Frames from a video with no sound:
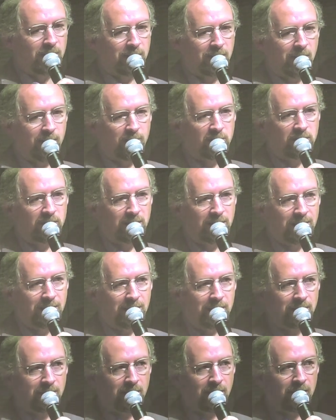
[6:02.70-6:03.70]
gap today
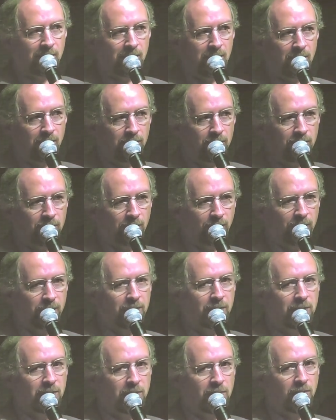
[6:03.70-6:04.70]
is that those
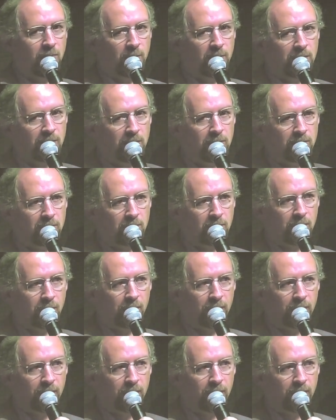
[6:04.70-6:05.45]
features are not being used off,